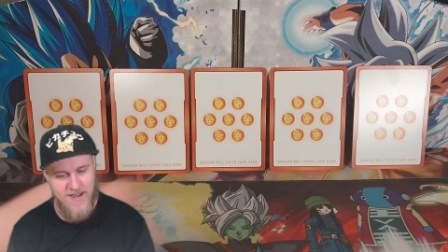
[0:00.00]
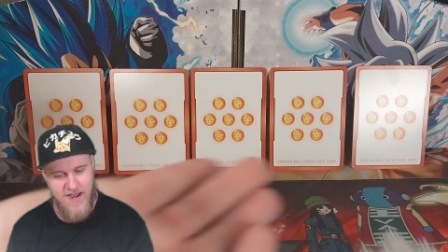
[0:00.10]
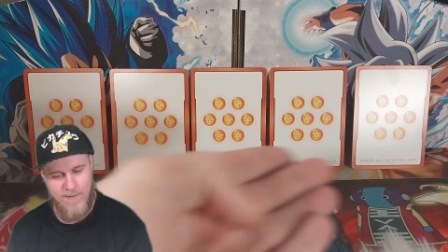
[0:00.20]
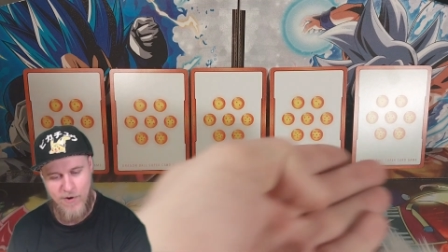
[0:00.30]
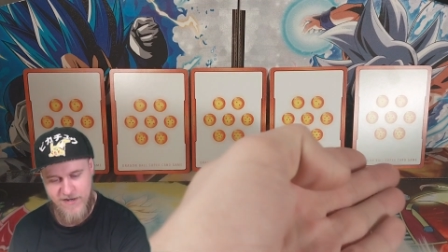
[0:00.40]

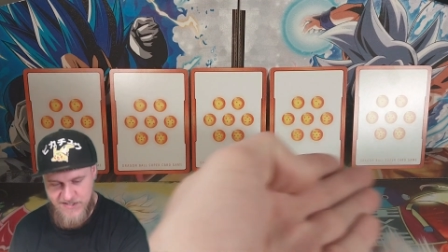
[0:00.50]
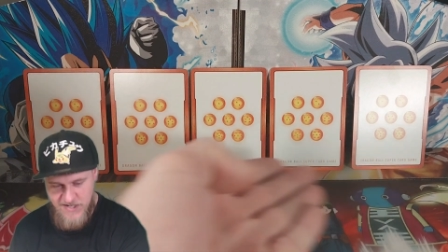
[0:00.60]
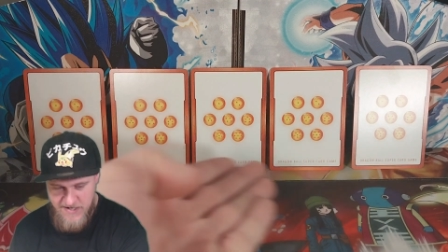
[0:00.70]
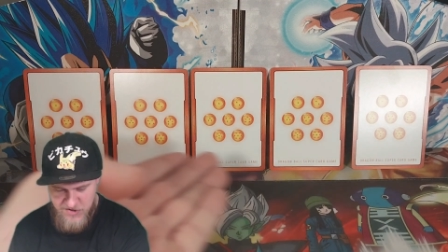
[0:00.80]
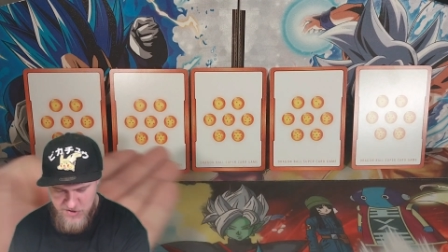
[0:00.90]
I'm already
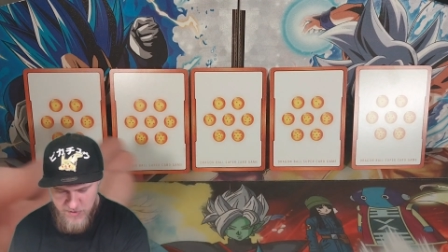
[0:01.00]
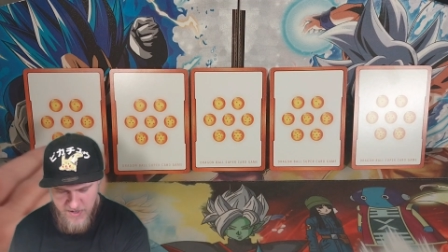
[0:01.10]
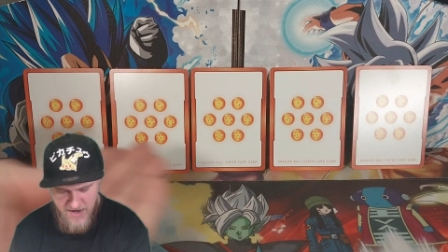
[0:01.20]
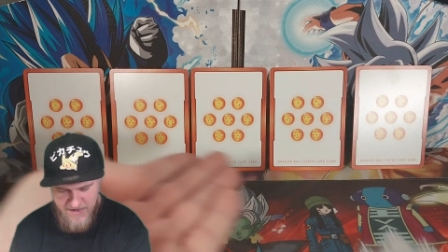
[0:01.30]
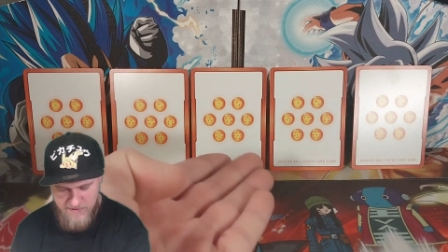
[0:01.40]
teasing you
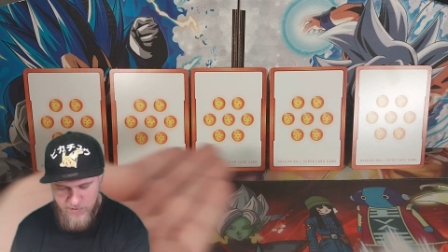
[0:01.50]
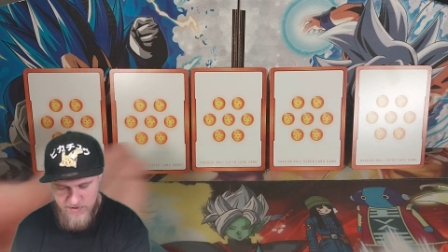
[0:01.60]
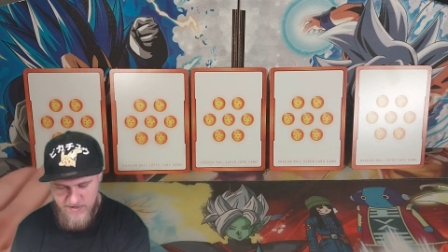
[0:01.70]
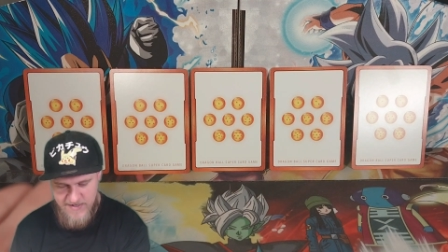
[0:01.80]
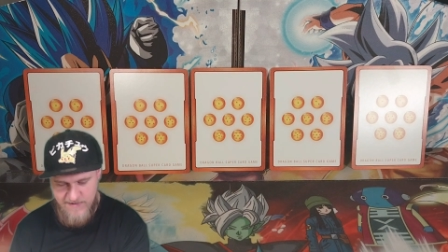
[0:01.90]
guys
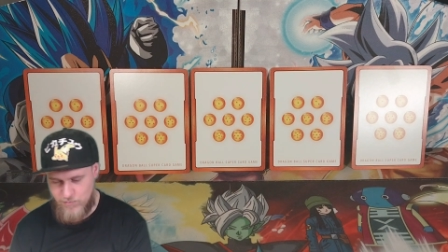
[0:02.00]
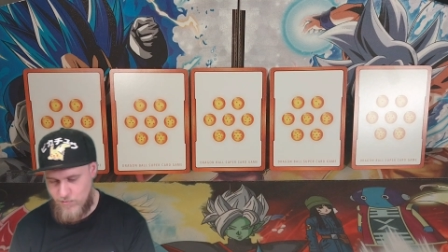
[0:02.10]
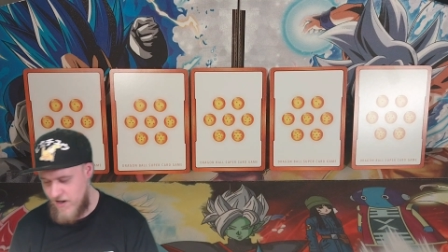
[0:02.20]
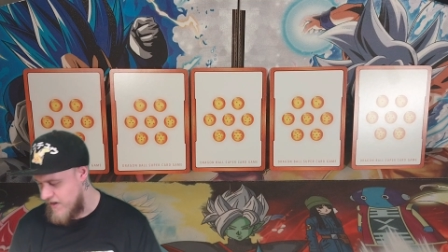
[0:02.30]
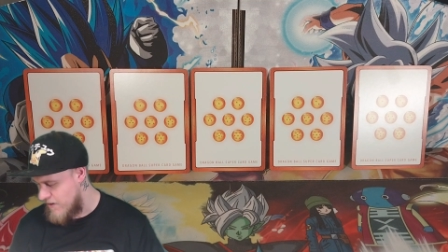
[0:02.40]
with these
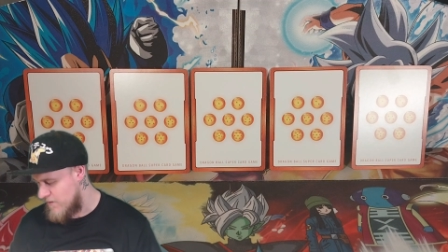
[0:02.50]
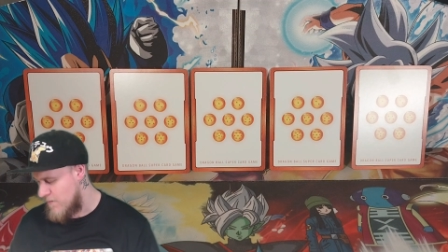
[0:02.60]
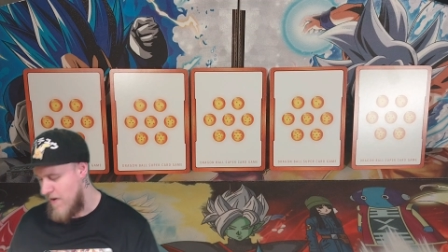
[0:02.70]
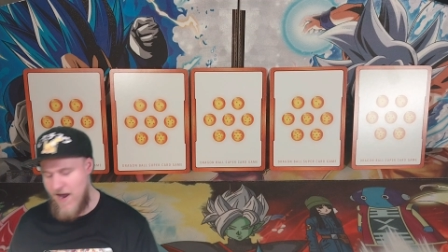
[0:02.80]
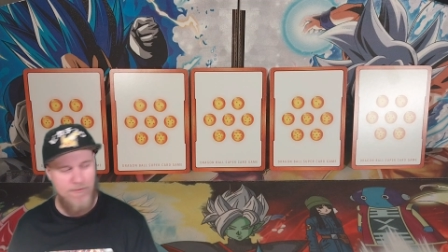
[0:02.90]
right here in
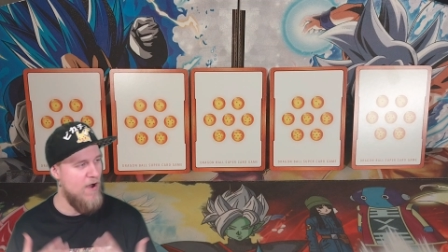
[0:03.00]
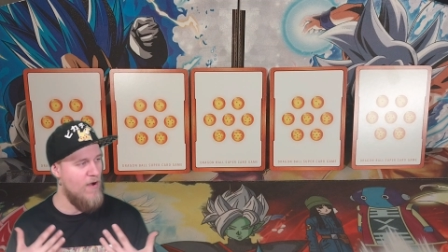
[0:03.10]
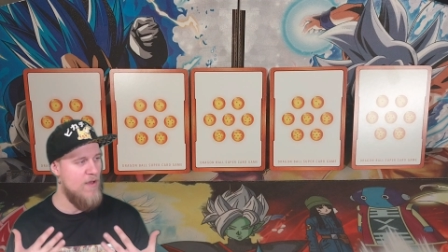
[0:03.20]
the background.